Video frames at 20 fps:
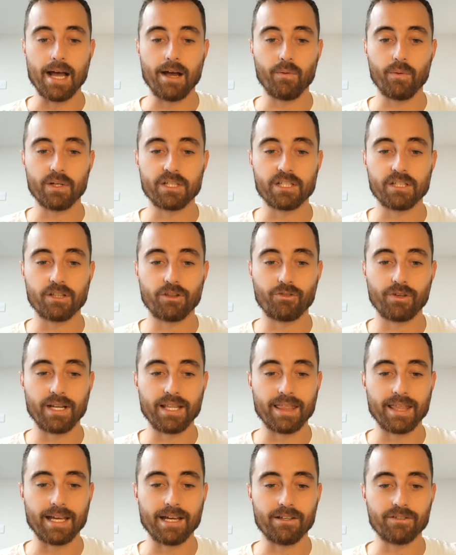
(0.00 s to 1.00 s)
Which is
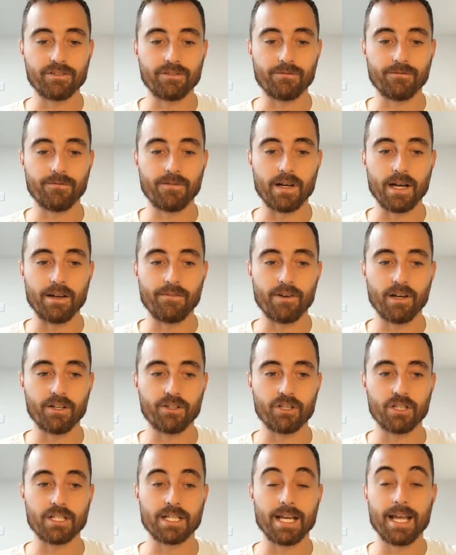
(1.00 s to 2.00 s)

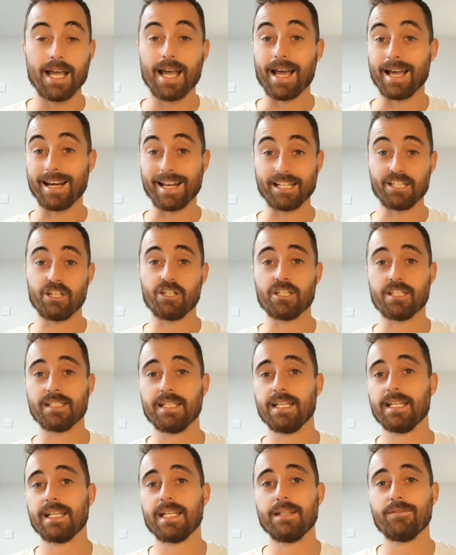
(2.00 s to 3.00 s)
3,500, and as you can
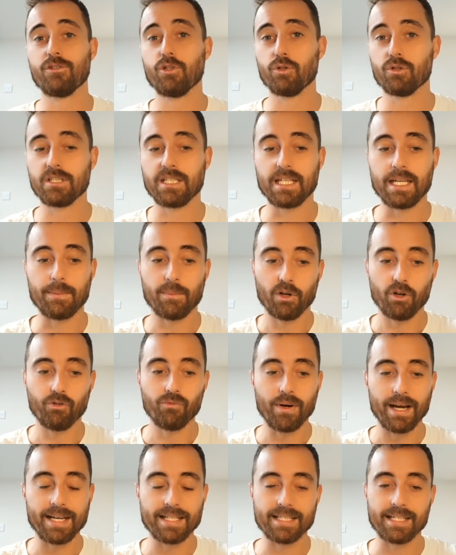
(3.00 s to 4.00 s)
see, it gives your team a
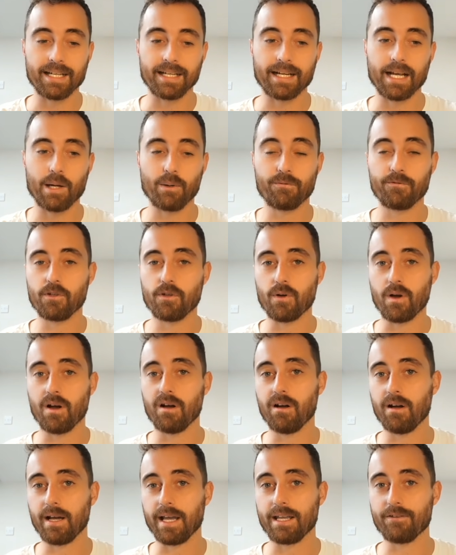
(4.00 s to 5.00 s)
rating. Now, if you
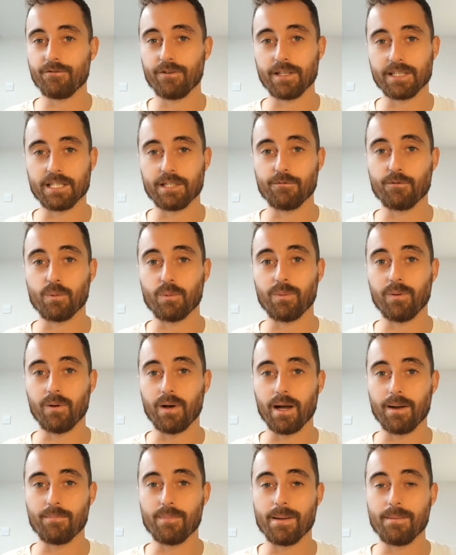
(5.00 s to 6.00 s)
are a Fantasy Football
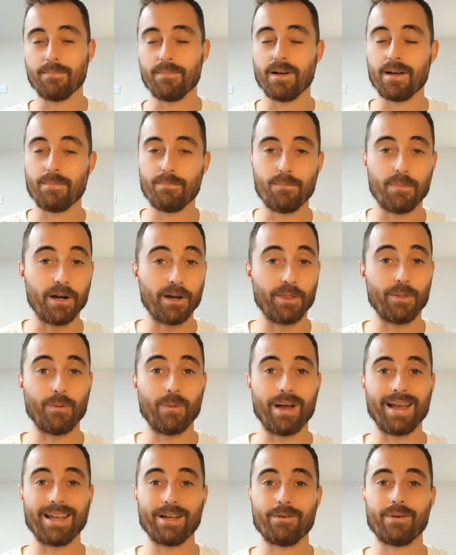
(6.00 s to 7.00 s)
Hub member, by the
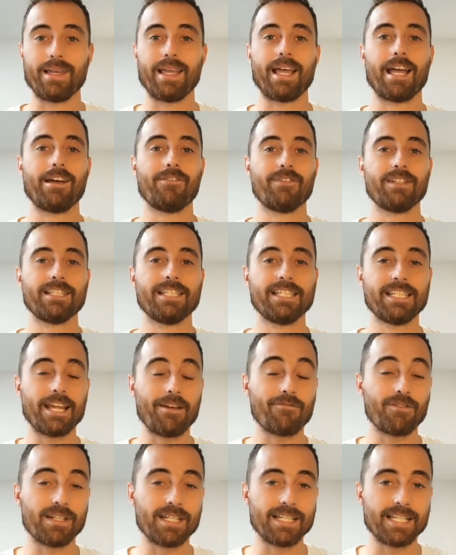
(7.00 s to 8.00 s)
way, we have
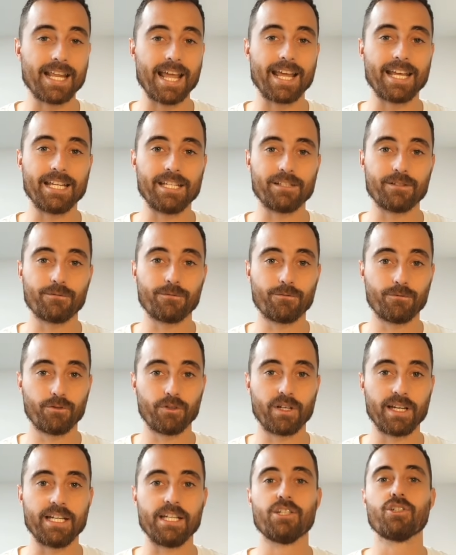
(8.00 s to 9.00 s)
7 days
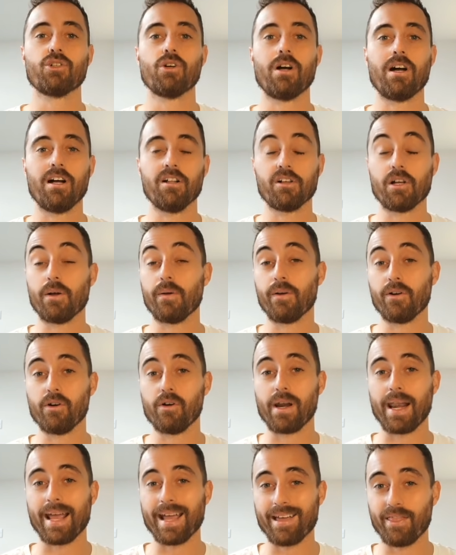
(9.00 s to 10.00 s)
free trial going
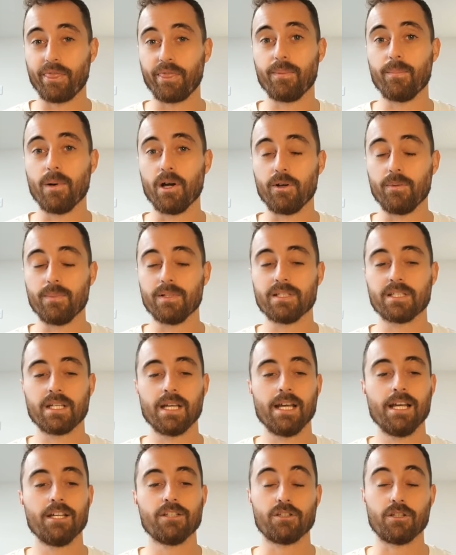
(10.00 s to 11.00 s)
on at the moment,
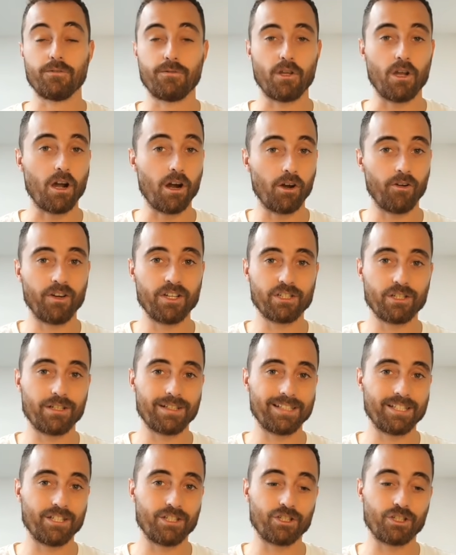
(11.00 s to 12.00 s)
so if you are
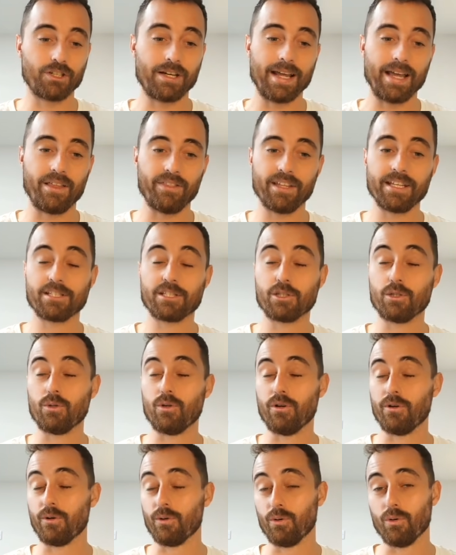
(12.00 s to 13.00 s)
interested, try out this
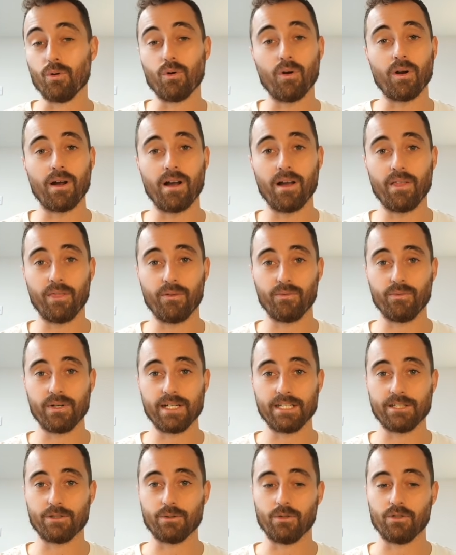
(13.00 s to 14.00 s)
tool and all our other
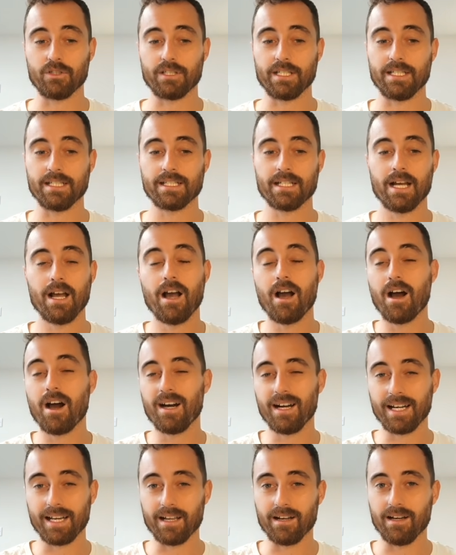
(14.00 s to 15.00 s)
resources.
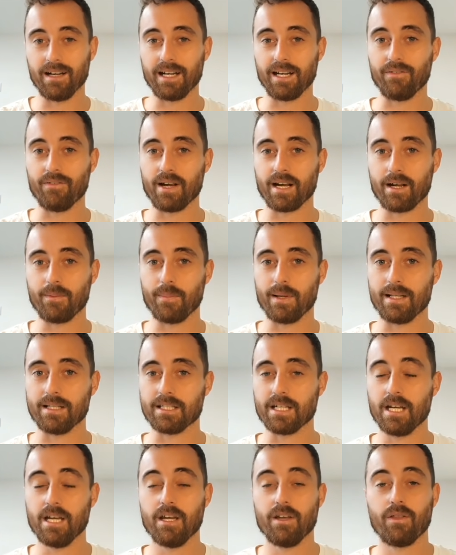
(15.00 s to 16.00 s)
Highly
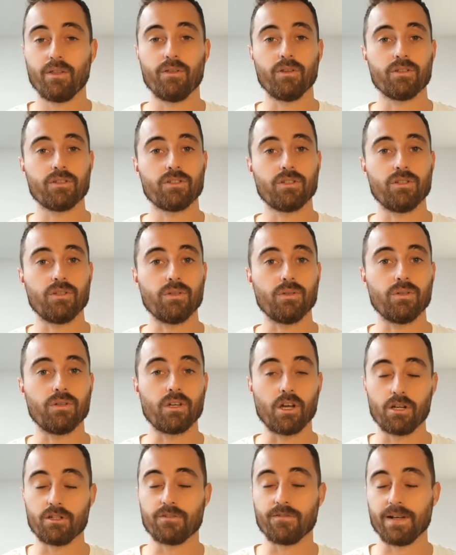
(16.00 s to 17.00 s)
recommend that you
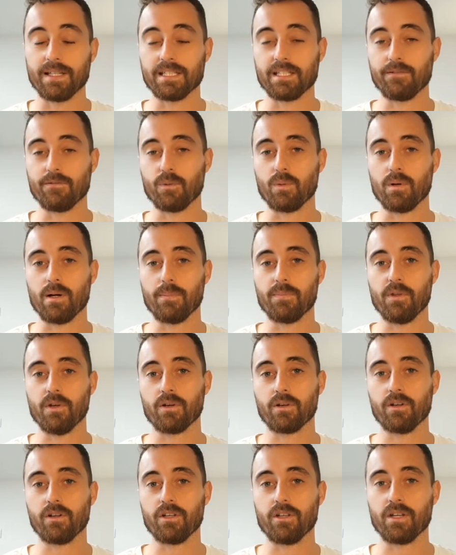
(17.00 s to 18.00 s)
go to
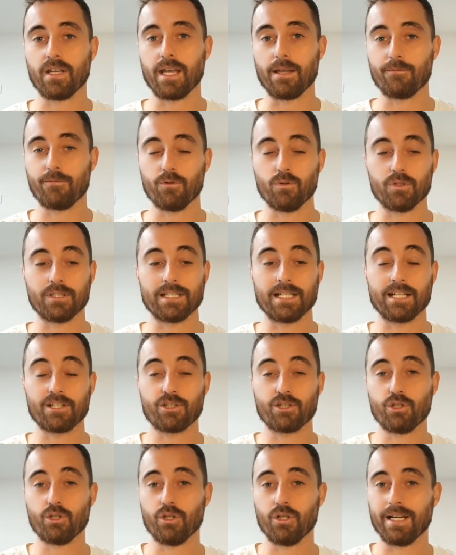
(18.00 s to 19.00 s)

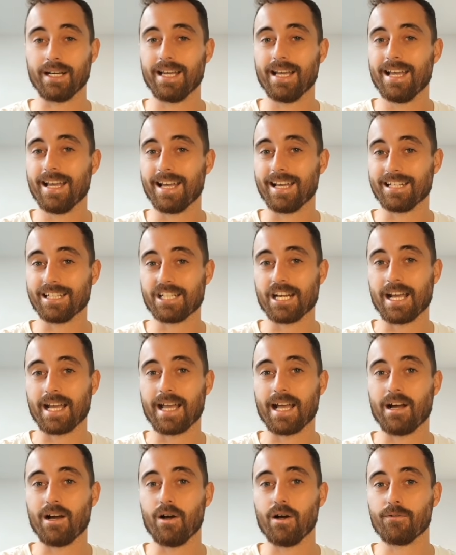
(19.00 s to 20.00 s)
fantasyfootballhub.co.uk/join and check
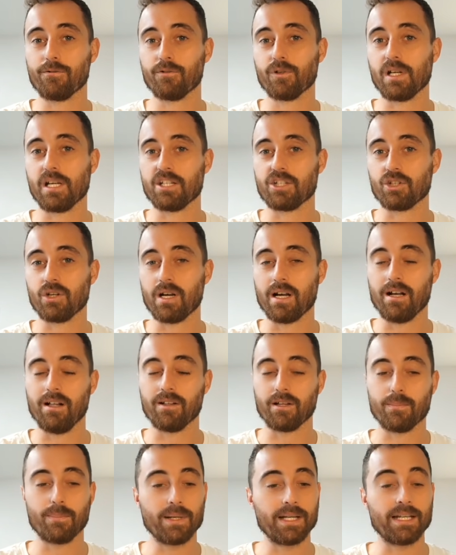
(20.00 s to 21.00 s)
out our free trial,
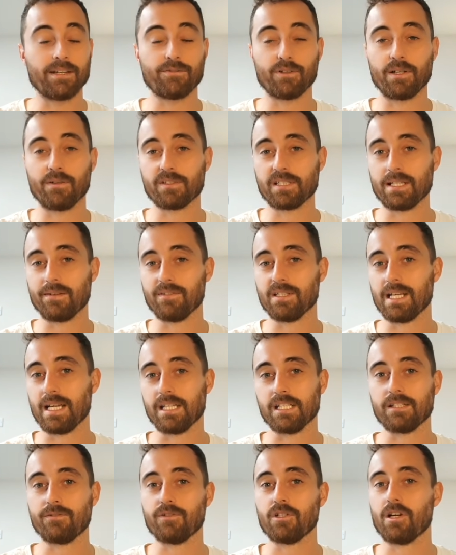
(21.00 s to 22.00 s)
completely free for 7
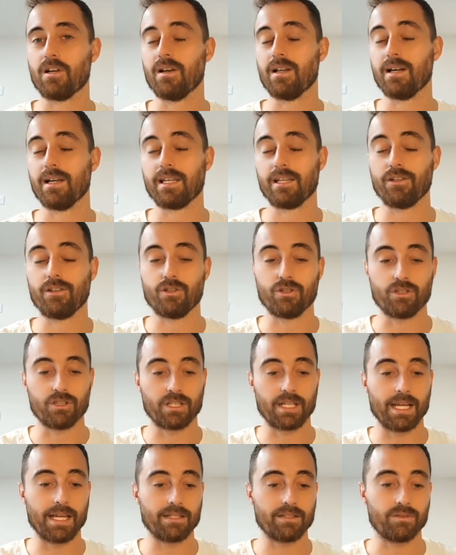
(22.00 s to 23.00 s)
days. If you don't like it, you can
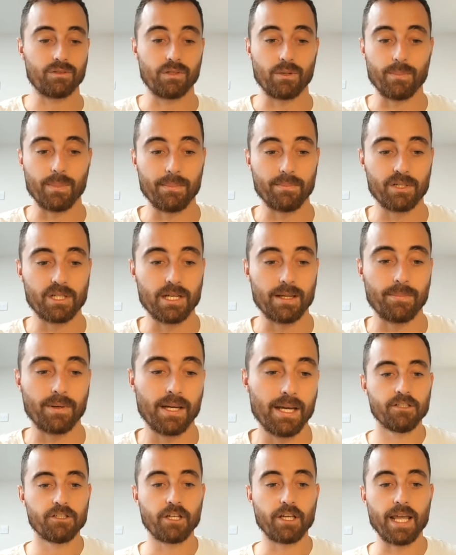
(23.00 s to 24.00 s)
just cancel your membership.
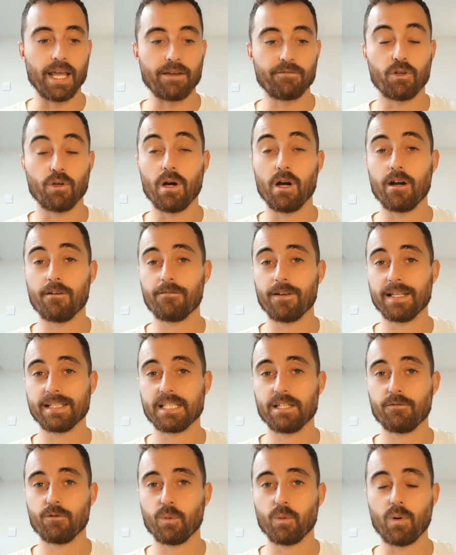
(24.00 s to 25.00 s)
So yeah, if you are a
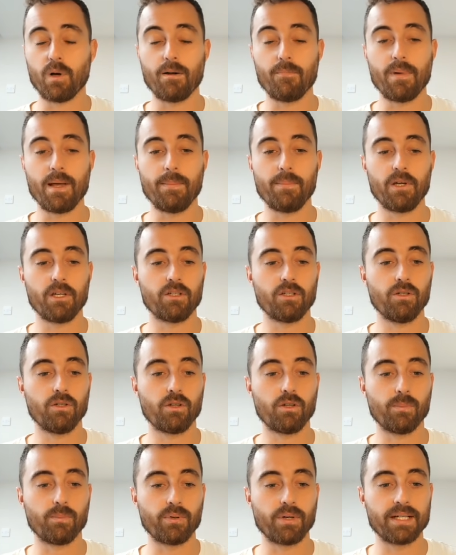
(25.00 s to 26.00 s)
Fantasy Football Hub member, you
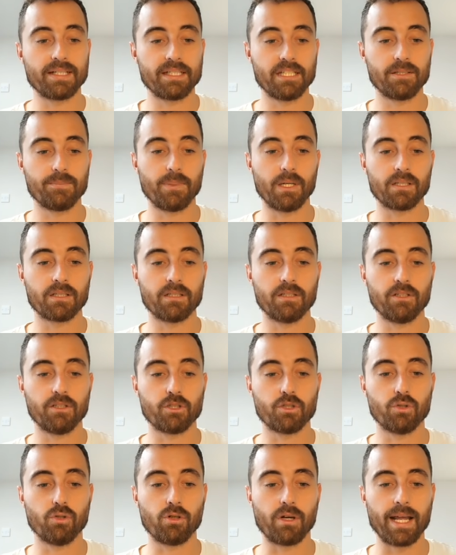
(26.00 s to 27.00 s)
can press this button and
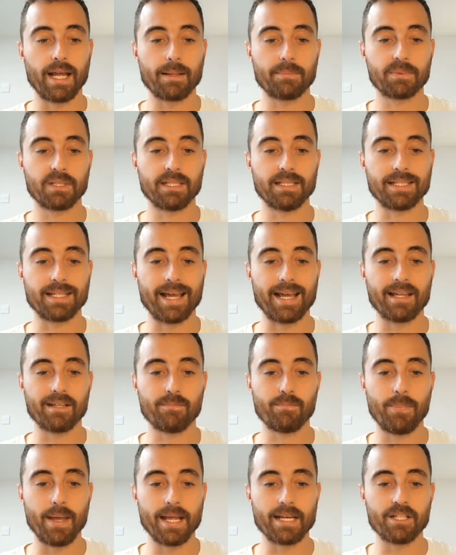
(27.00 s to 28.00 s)
sort captains
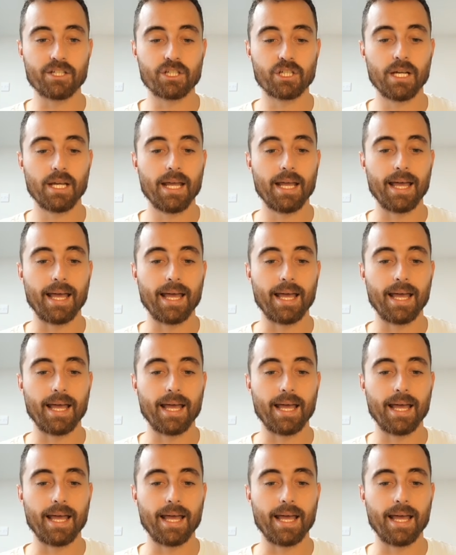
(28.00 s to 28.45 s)
and bench.